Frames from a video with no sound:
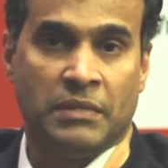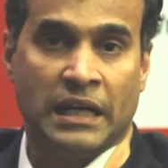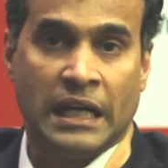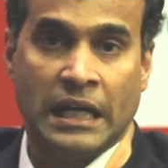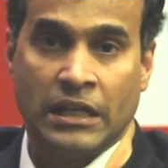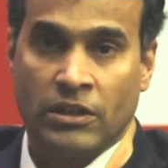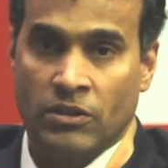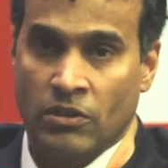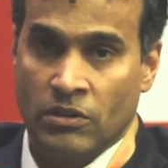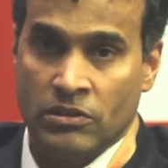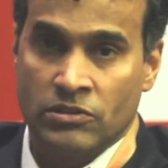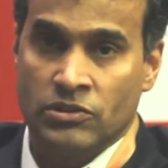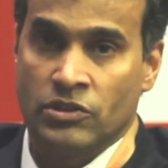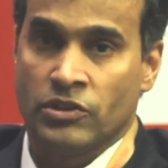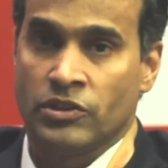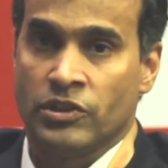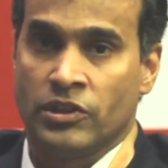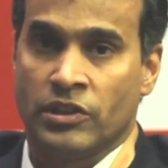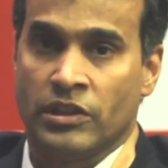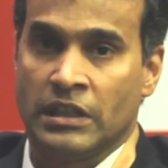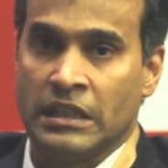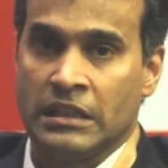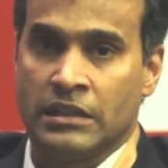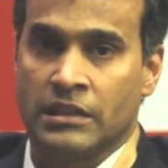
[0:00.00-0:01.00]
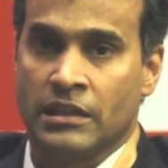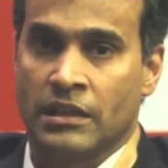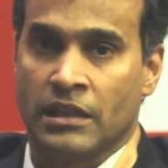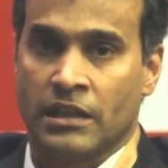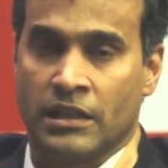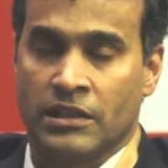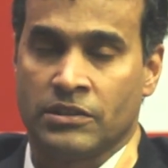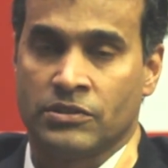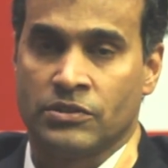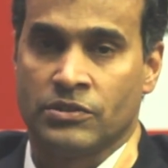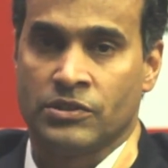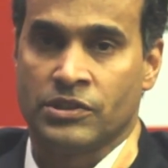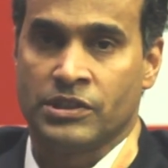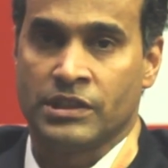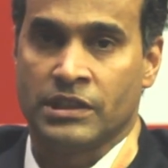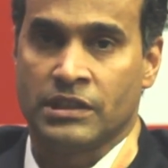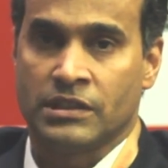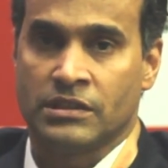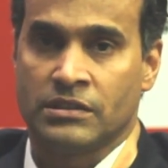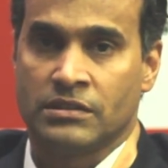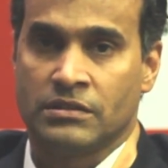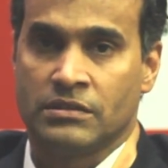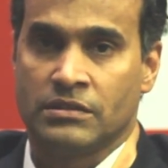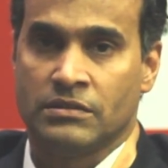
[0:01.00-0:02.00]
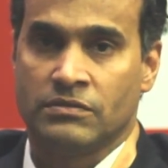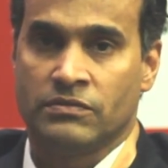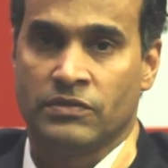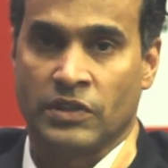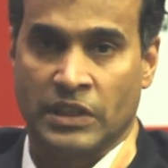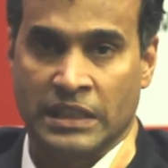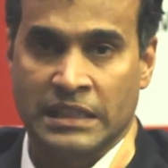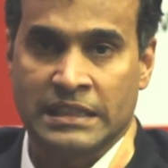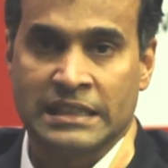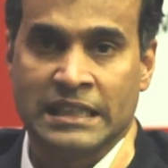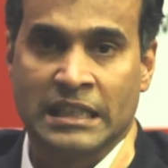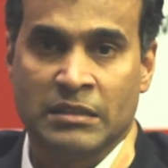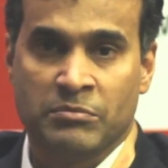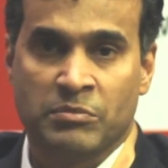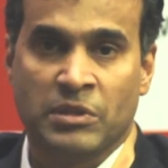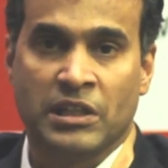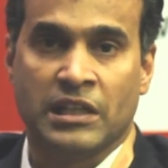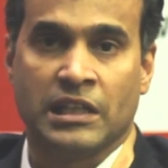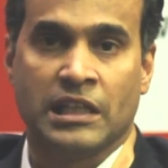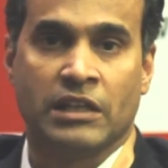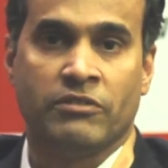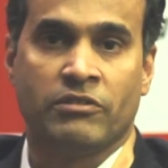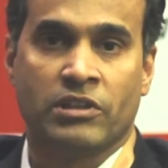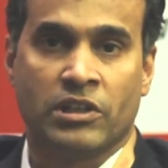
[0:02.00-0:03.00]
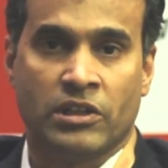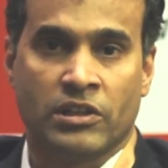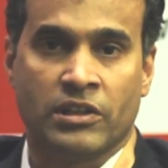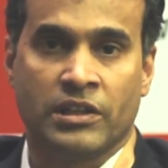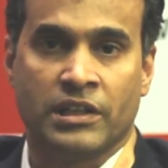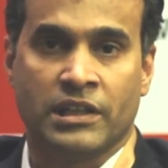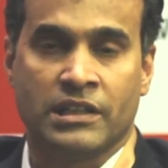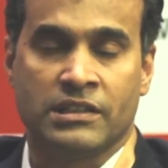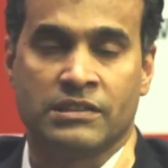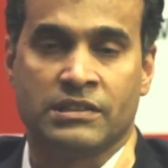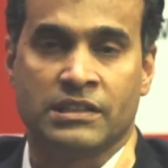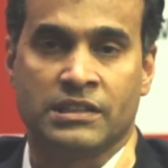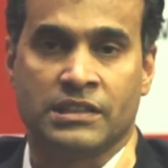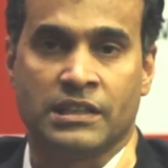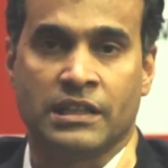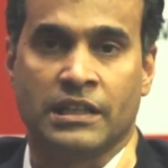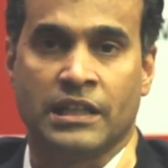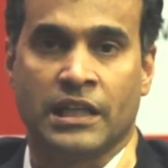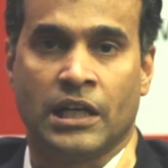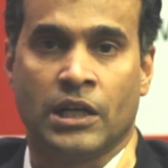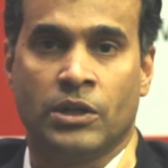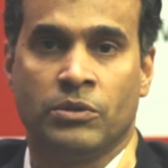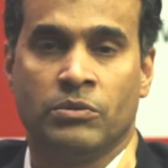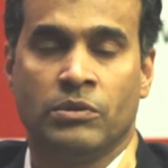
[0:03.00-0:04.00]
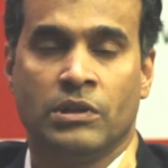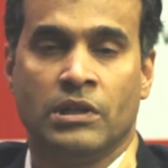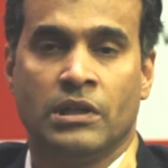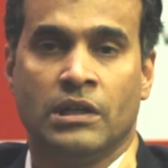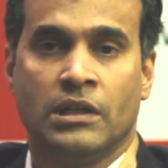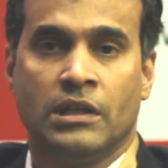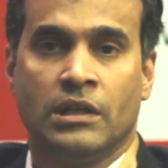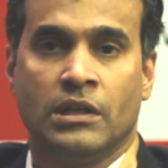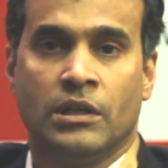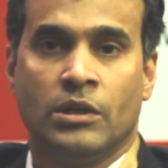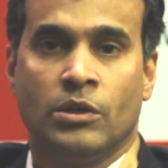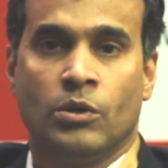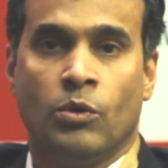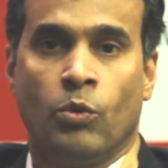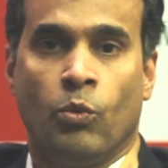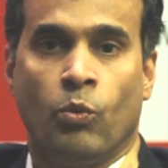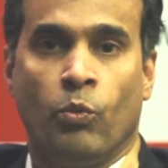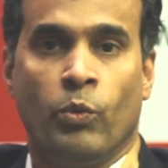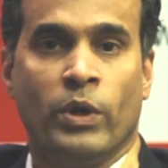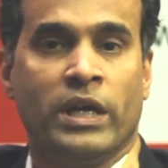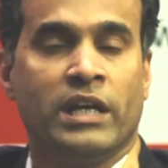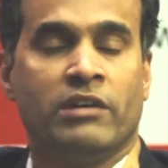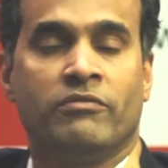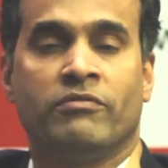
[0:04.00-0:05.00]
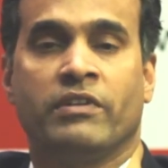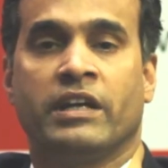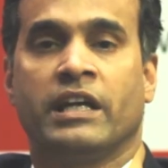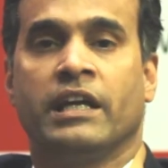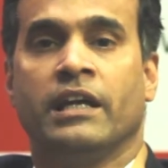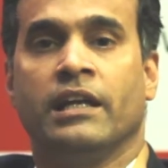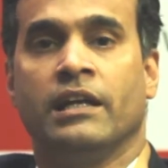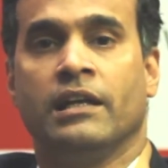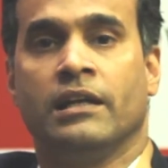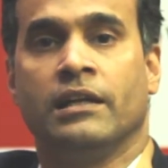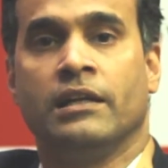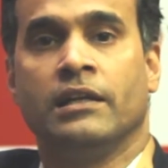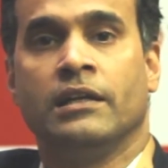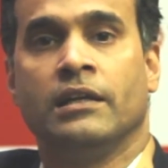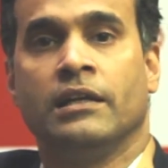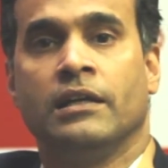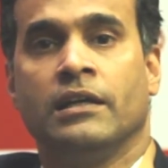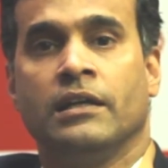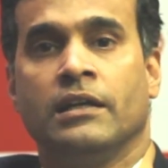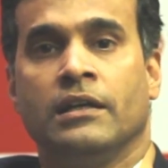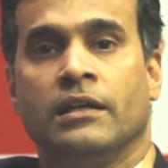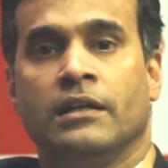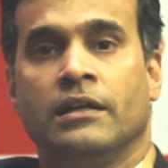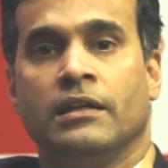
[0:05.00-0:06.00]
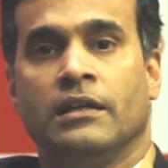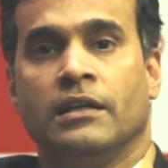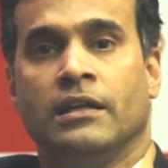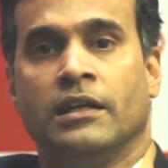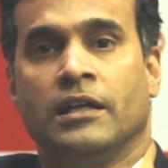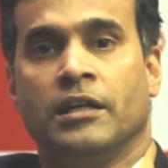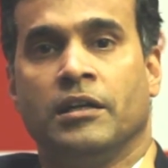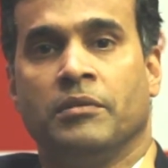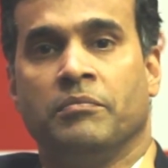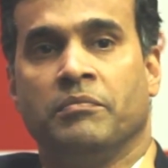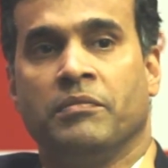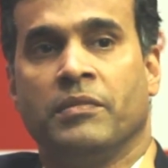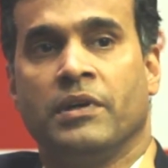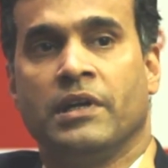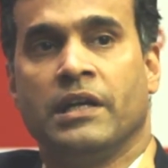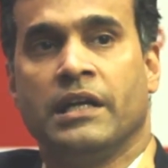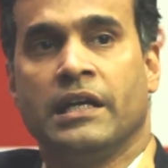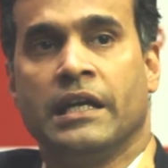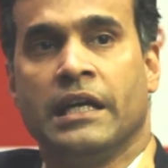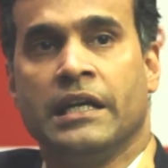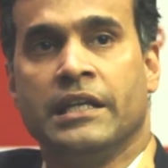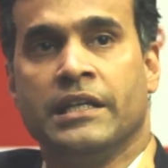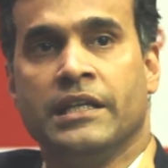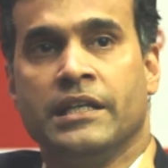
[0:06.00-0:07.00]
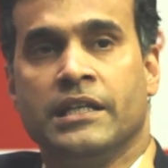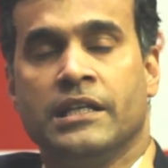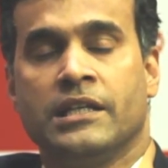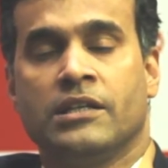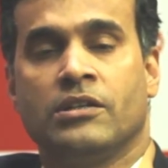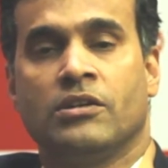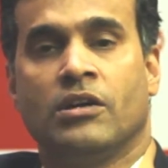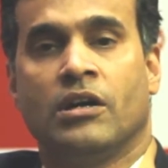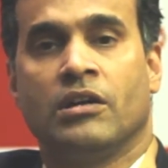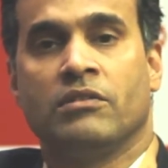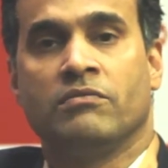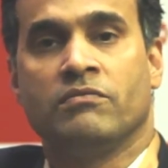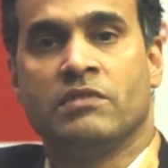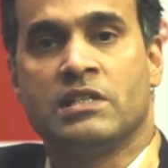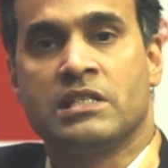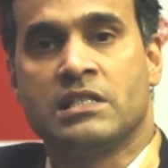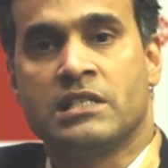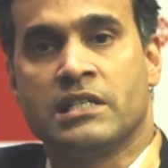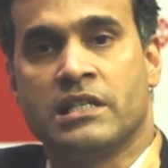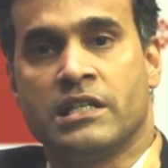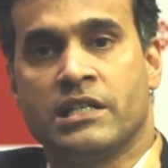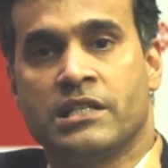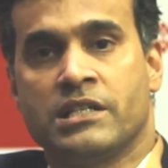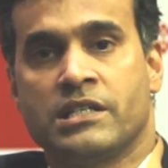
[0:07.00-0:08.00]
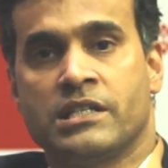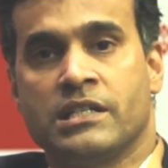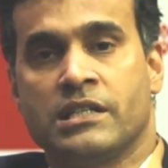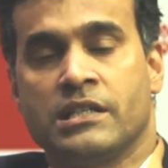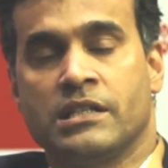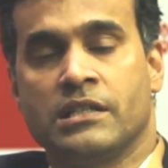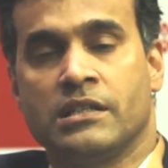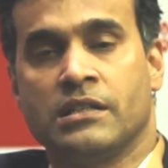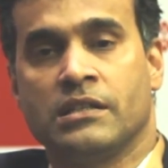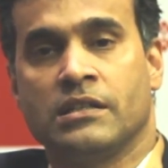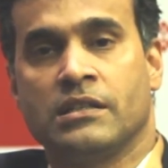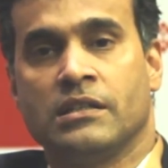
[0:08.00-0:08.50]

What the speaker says: and also your internal associates. For example, in our organization now, we have killed any conversation